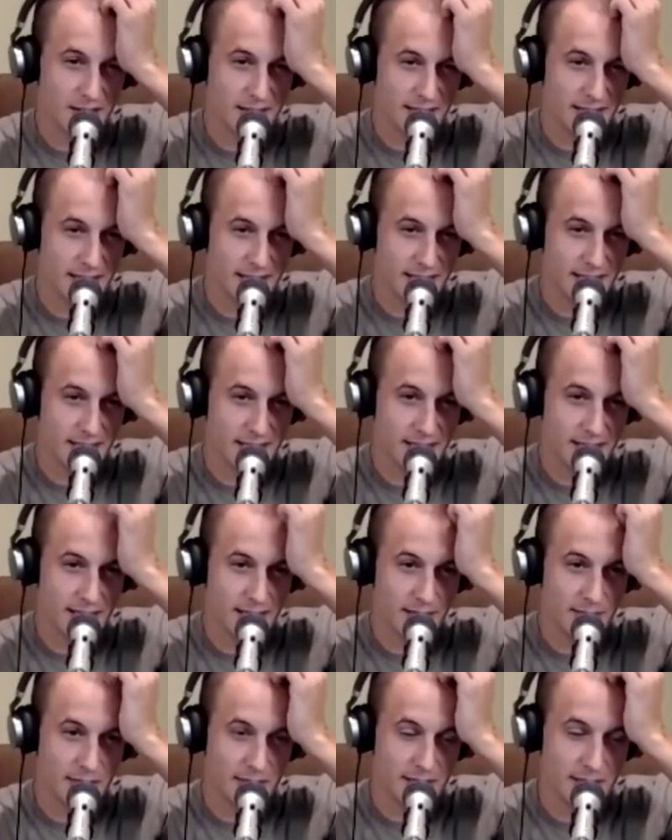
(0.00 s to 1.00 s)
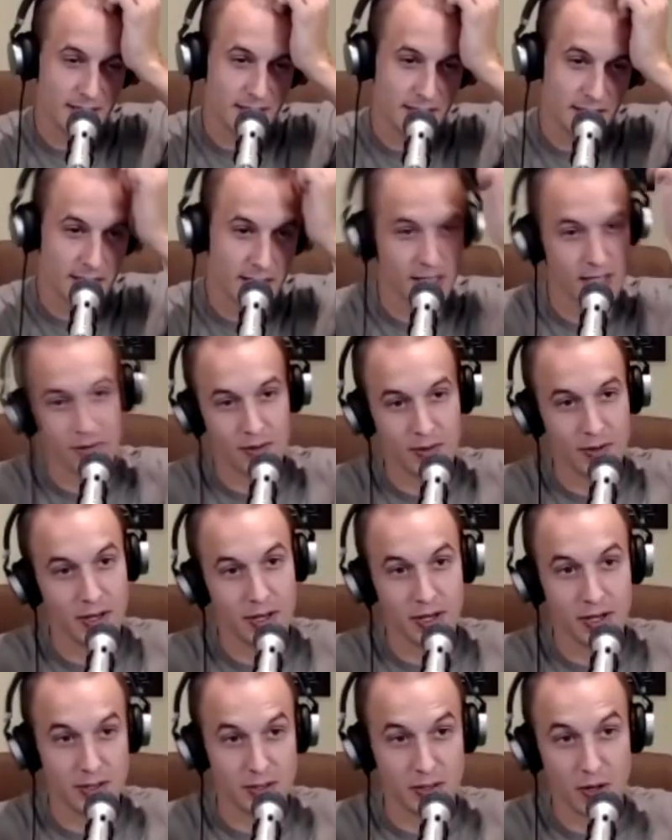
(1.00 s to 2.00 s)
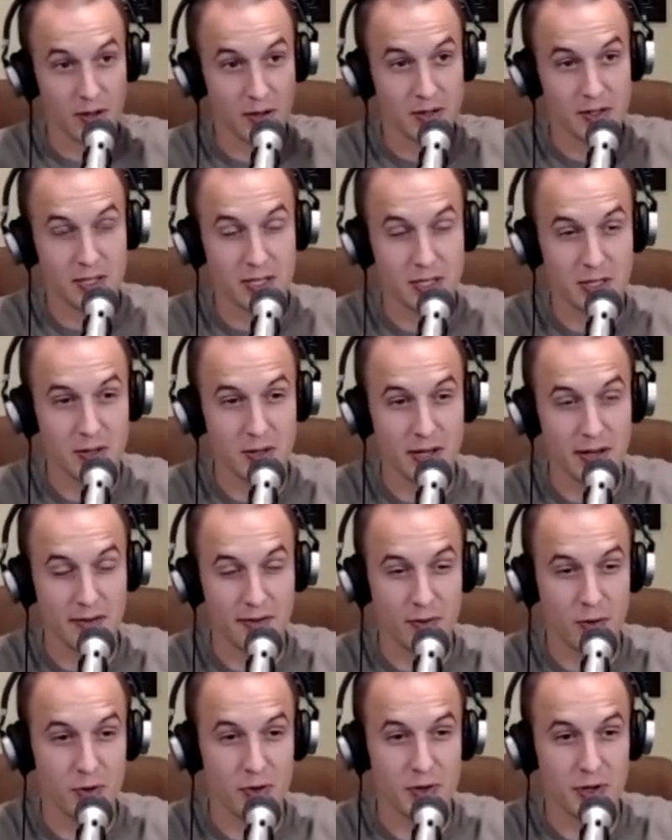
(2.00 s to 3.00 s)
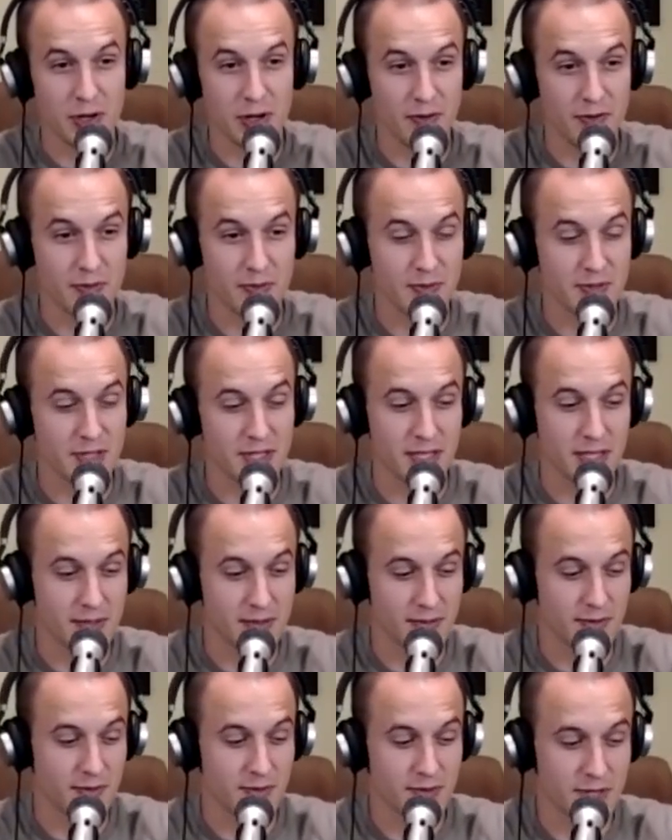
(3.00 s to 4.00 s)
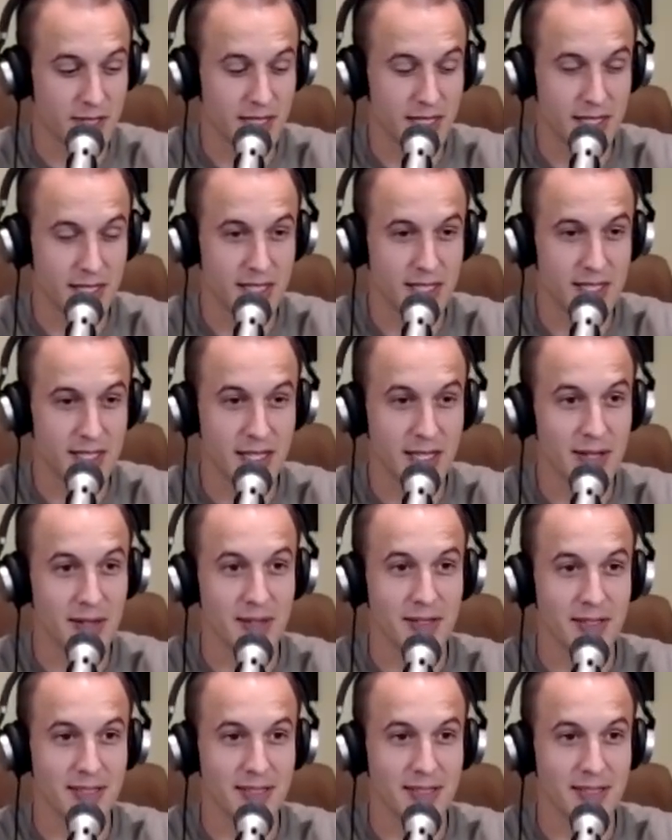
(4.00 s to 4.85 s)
in it, I mean, Dalton's could do that in 4th gear from sitting still.